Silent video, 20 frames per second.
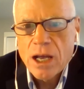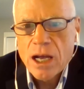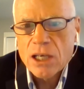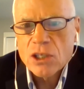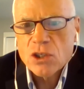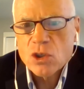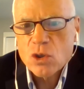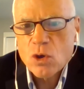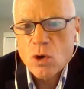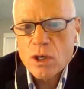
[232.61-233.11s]
I
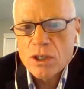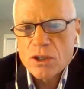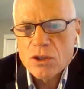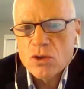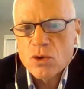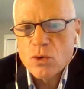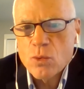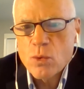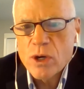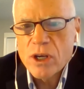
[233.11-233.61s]
started
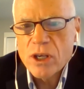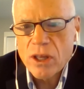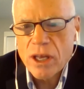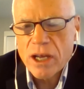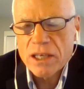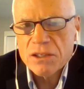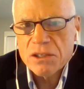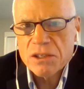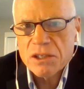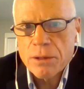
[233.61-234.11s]
to
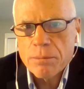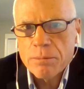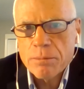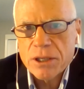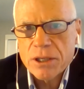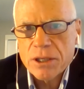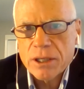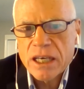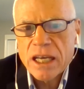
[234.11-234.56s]
realize something.